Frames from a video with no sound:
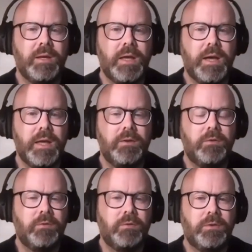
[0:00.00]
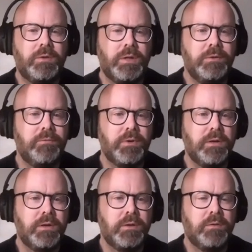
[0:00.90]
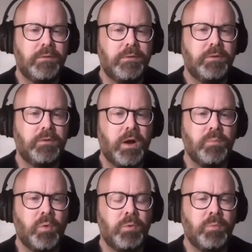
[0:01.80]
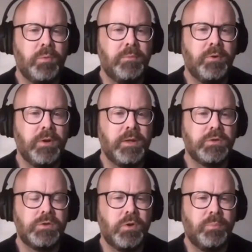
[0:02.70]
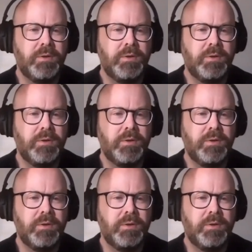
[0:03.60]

and that is the delivery services. Are more and more people going to get their shopping